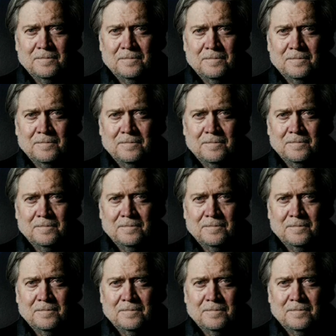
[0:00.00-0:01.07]

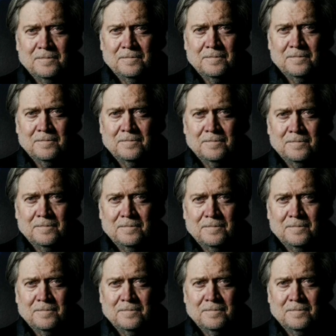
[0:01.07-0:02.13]

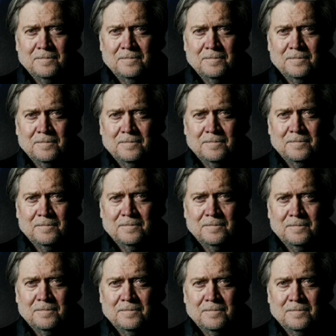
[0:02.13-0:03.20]

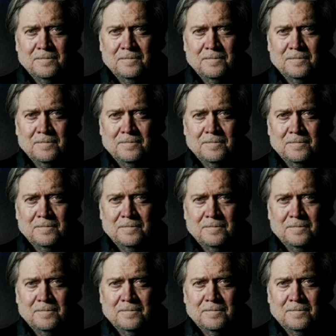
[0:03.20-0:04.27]

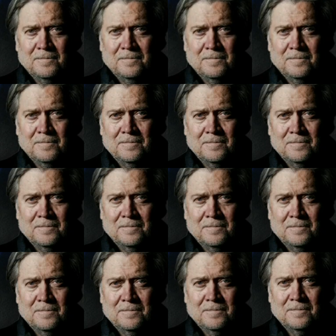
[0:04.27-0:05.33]

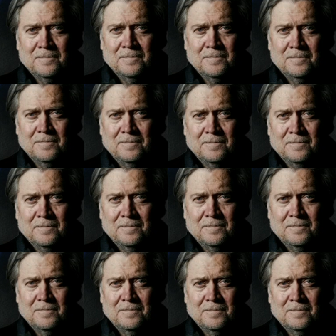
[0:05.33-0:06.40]

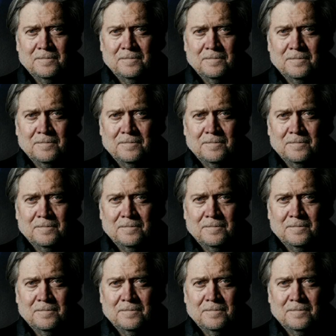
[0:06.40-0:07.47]

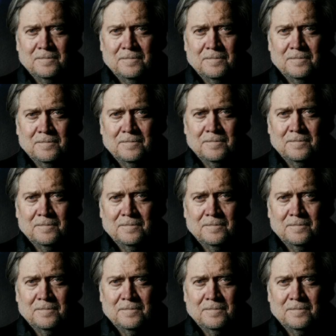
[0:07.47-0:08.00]
(silent)